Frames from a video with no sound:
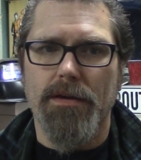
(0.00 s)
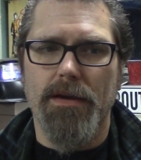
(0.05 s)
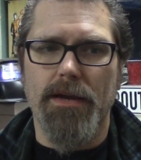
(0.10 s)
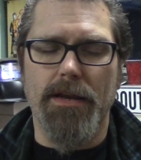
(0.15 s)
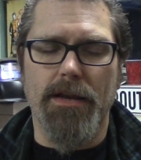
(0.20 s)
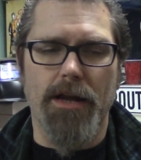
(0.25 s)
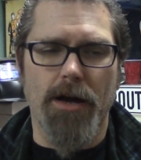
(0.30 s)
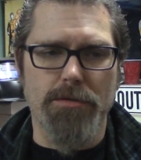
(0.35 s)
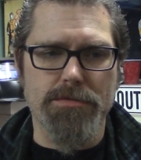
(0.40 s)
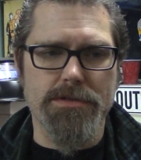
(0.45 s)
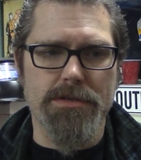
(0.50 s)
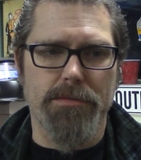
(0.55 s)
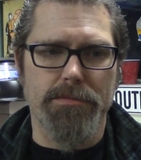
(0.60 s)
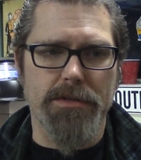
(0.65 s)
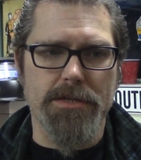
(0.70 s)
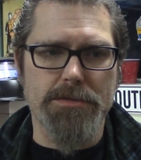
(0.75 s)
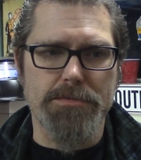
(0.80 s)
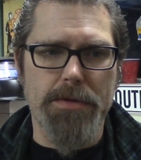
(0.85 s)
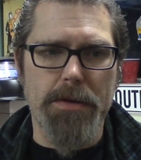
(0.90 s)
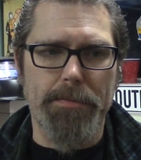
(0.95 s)
it helps some of
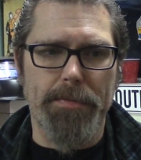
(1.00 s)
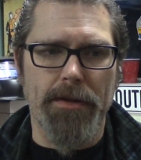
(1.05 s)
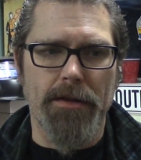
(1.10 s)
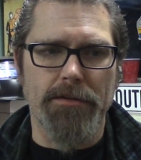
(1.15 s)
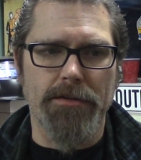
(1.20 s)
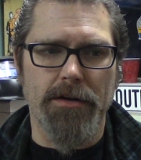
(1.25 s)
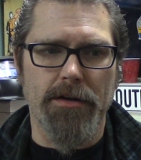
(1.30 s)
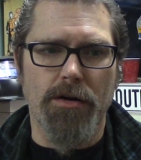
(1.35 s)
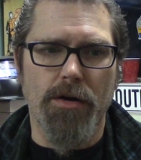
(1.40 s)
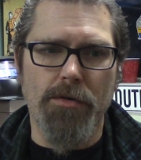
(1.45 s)
these people out there.